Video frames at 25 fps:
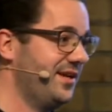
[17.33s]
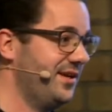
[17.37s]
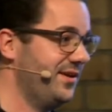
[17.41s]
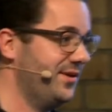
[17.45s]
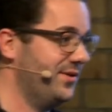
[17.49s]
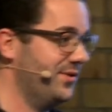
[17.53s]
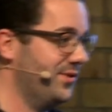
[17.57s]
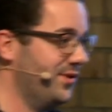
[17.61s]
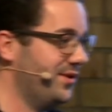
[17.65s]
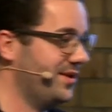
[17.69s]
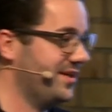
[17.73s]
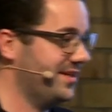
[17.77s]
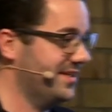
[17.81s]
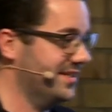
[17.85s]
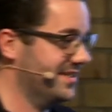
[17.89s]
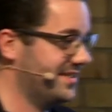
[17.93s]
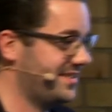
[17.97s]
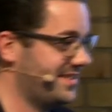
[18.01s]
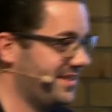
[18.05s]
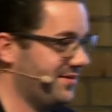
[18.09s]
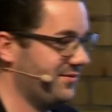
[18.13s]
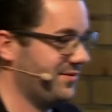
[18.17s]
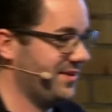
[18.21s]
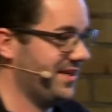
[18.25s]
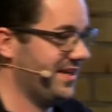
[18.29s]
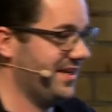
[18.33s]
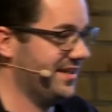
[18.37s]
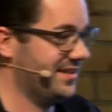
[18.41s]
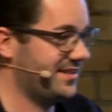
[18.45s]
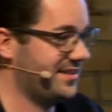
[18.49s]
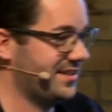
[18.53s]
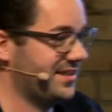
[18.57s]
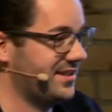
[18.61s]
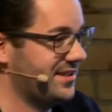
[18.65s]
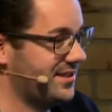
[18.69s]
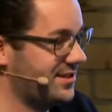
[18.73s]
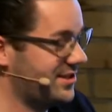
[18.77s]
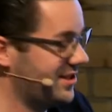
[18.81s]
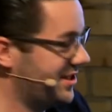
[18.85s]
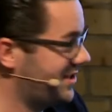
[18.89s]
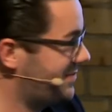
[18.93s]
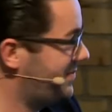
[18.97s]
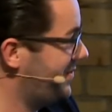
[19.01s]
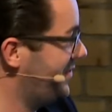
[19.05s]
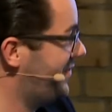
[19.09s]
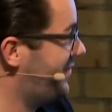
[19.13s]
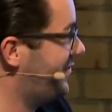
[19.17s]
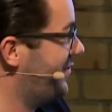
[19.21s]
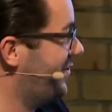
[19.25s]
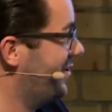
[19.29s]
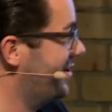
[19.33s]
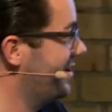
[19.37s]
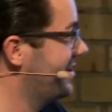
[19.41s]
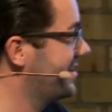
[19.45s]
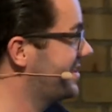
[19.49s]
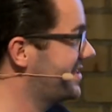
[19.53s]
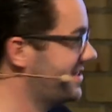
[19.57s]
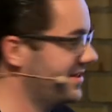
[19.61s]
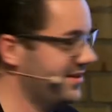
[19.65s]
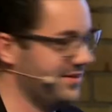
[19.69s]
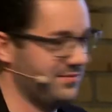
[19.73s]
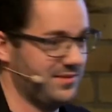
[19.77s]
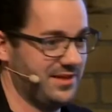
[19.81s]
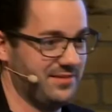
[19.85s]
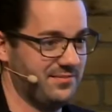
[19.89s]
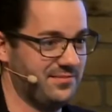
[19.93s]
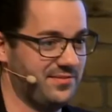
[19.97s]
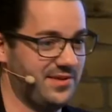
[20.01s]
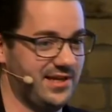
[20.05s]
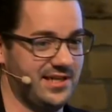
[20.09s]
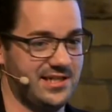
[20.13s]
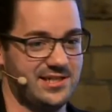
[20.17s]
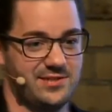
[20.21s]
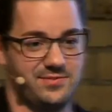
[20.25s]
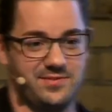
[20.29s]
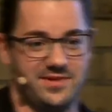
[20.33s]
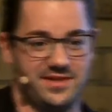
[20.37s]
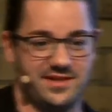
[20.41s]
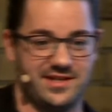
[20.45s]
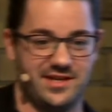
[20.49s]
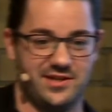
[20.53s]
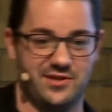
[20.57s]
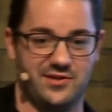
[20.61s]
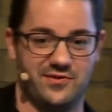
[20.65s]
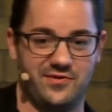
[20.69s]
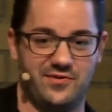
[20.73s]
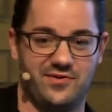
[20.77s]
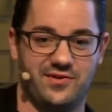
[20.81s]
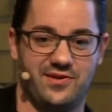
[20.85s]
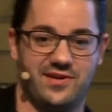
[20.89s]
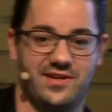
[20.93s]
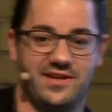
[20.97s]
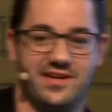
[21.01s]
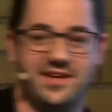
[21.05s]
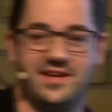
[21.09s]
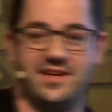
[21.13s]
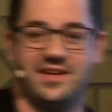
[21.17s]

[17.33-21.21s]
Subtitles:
nerdiness than we had just before. So I mean, page speed kind of